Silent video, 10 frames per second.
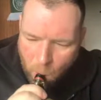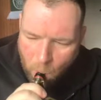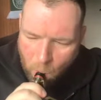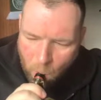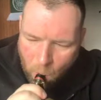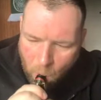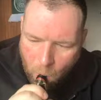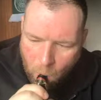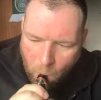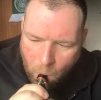
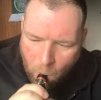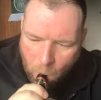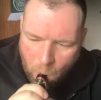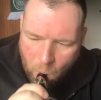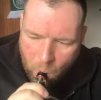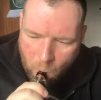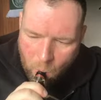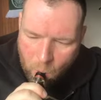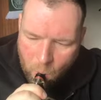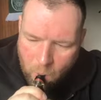
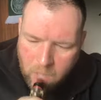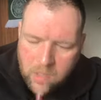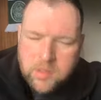(silence)